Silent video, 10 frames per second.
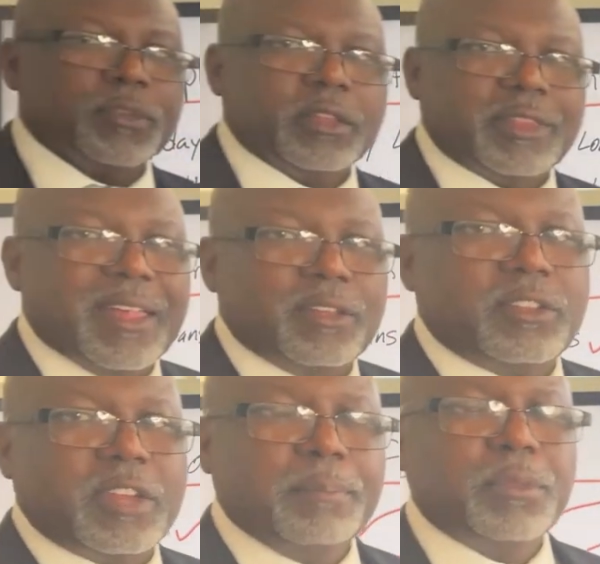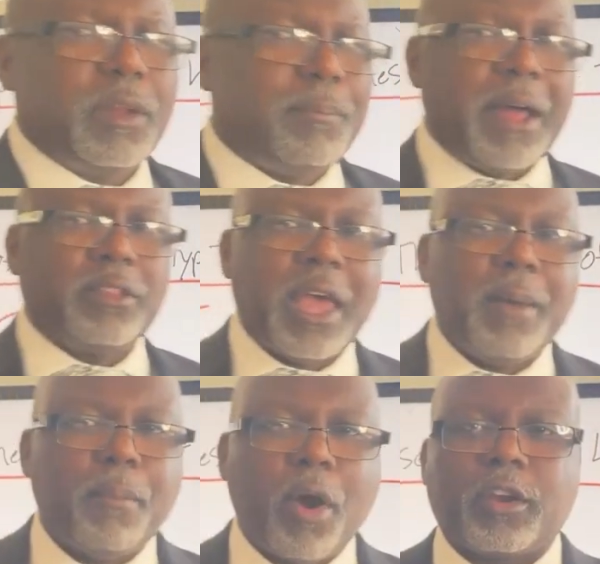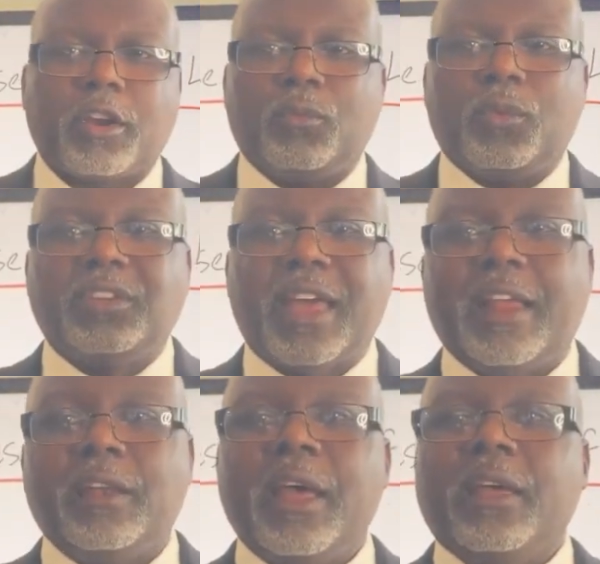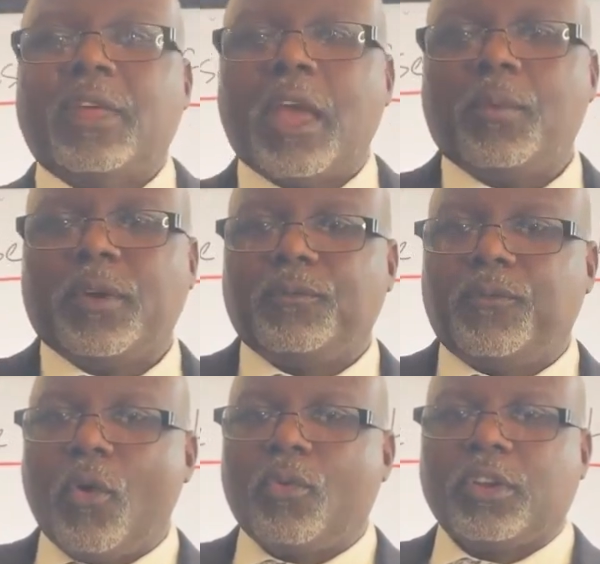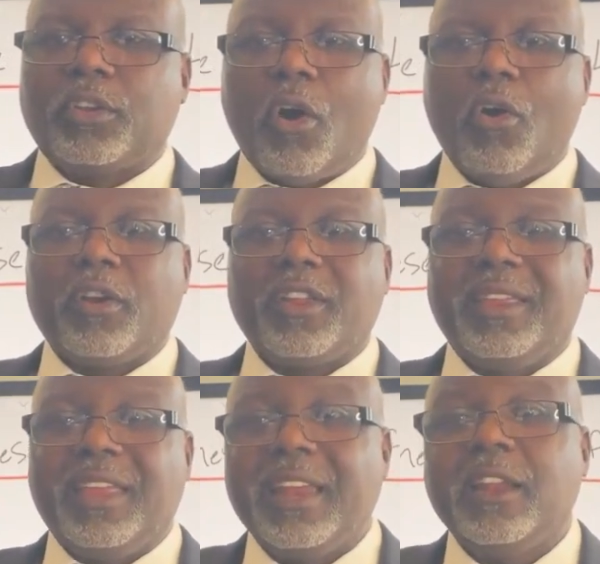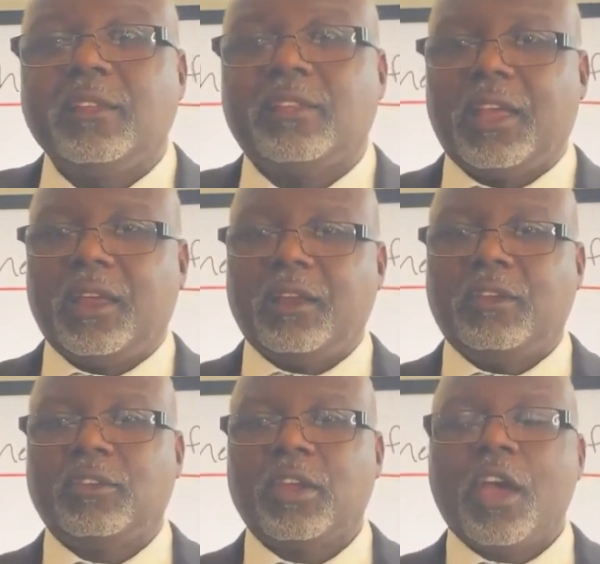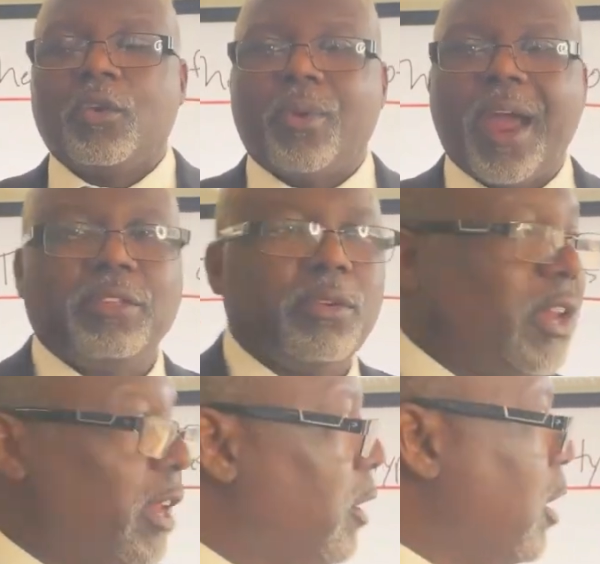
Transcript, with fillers: that something about that market was that they would focus on getting things rather than